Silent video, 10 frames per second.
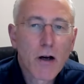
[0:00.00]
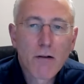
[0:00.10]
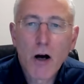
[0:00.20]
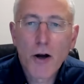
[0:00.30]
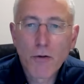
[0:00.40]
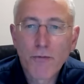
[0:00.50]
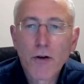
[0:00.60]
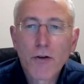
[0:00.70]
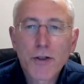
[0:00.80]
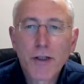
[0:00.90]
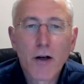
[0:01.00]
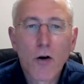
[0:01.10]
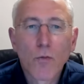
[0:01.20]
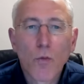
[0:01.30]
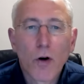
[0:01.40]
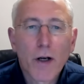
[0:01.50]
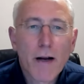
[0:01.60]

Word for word: Are, are, you focusing on one